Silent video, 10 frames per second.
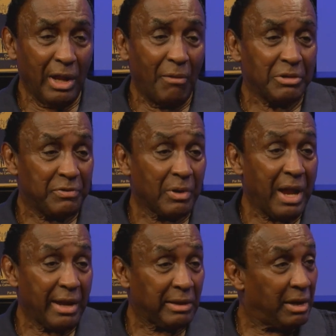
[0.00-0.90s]
I was very
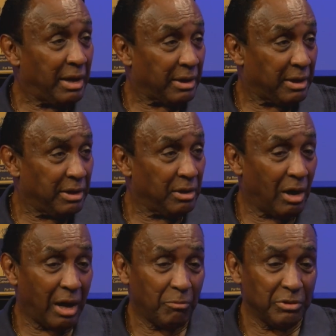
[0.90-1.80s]
athletic. We
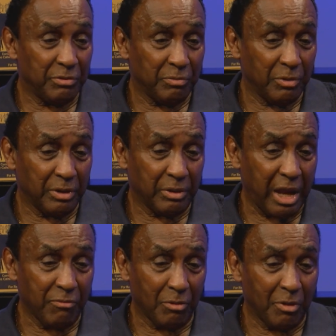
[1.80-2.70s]

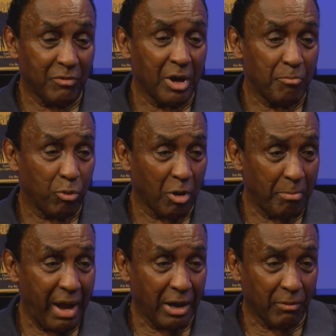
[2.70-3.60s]
came from a very poor
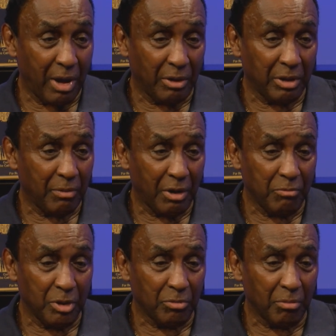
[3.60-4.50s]
background. I
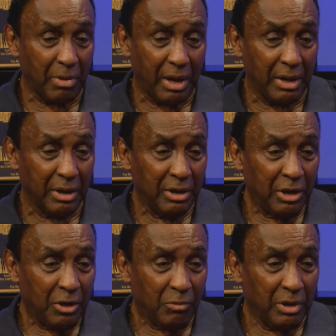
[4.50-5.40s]
remember
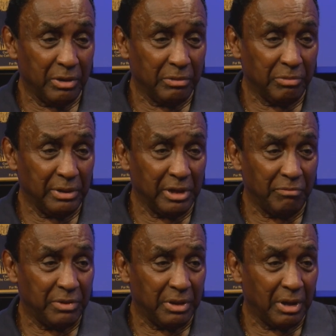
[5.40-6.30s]
we
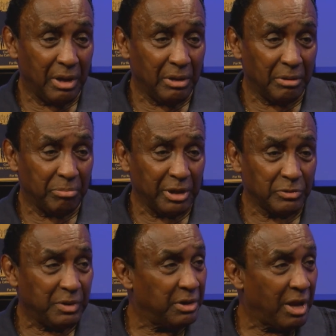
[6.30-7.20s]
lived in a place
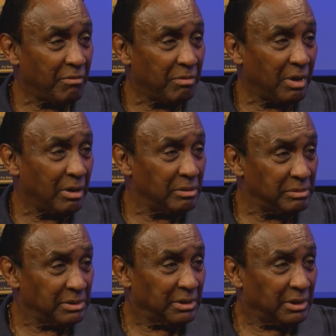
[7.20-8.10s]
we didn't have
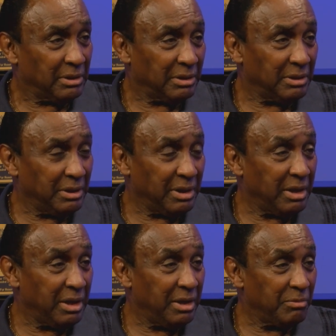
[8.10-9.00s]

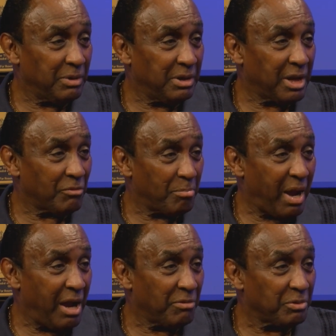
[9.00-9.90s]
heat, we didn't have a
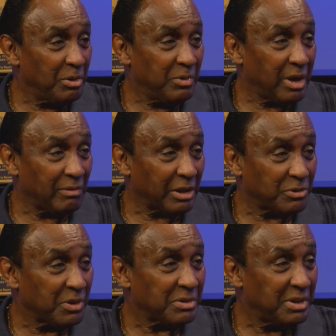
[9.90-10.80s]
bathroom, we didn't have
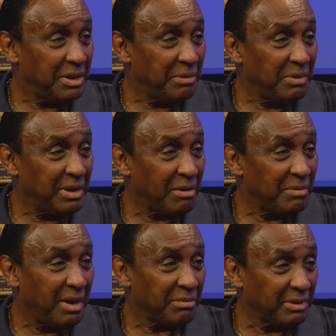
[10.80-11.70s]
electricity, we didn't have
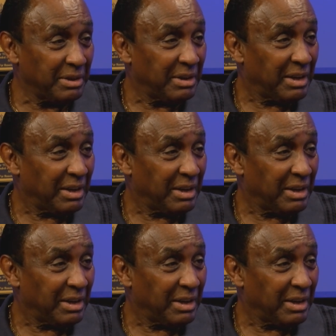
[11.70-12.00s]
nothing.